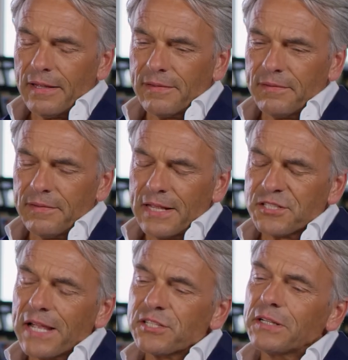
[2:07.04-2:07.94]
It did
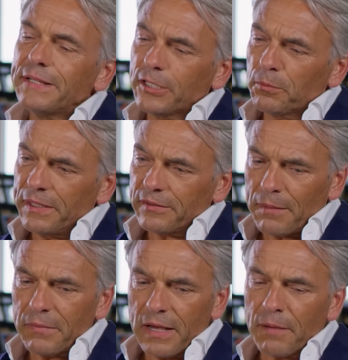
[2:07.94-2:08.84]
change a little bit.
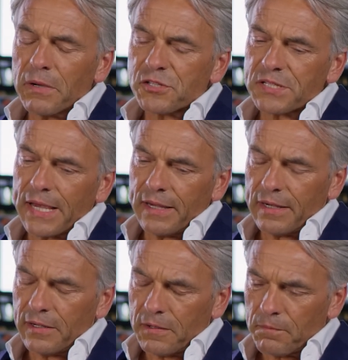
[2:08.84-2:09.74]
I mean, I must
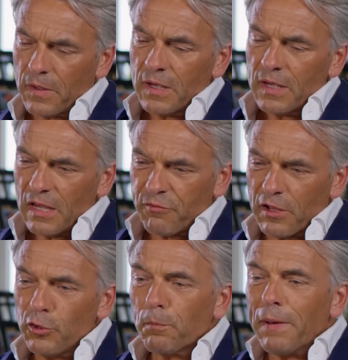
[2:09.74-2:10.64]
say, if
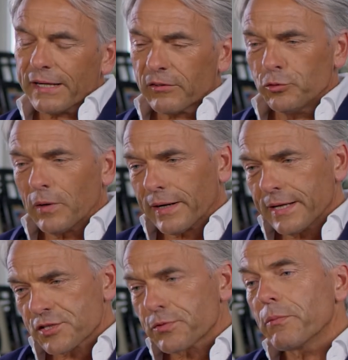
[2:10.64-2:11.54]
you look back to our
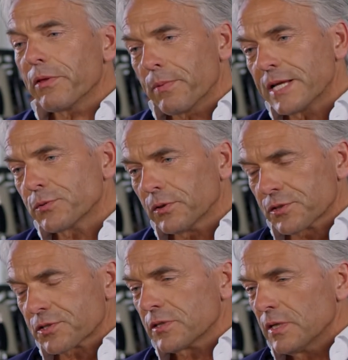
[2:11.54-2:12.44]
history with
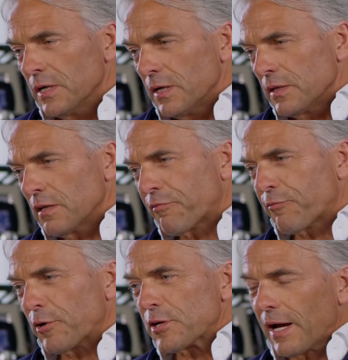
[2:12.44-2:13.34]
Rituals,
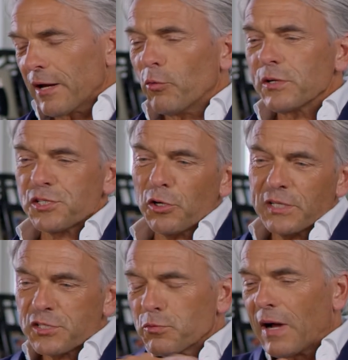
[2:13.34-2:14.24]
I always show
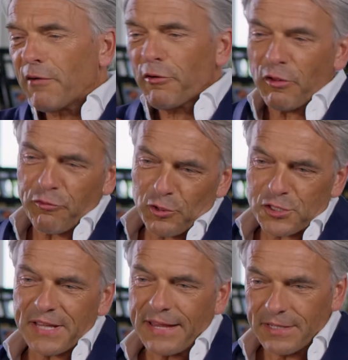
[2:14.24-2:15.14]
this graph of the
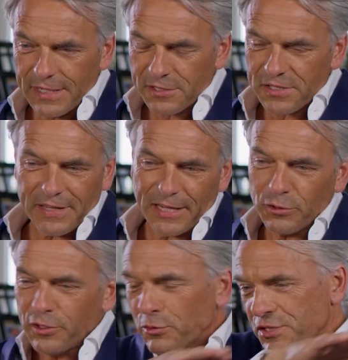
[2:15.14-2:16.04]
first 10 years, and then
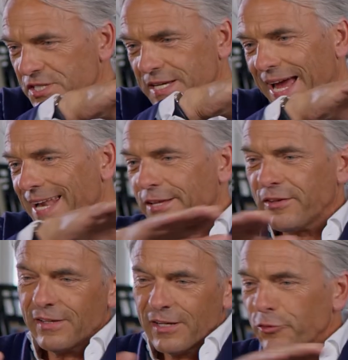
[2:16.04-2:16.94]
you don't see any
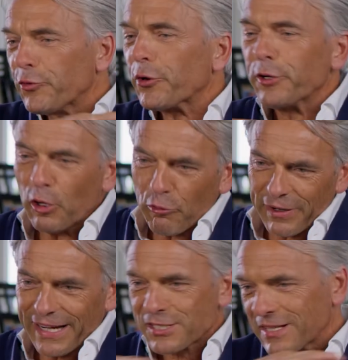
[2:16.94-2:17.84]

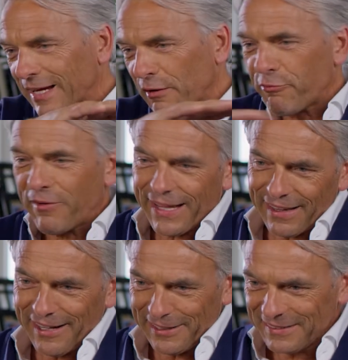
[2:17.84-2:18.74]
turnover. It's like a flat
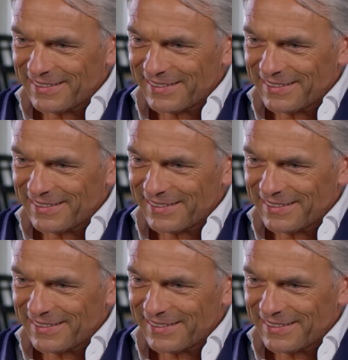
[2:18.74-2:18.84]
line.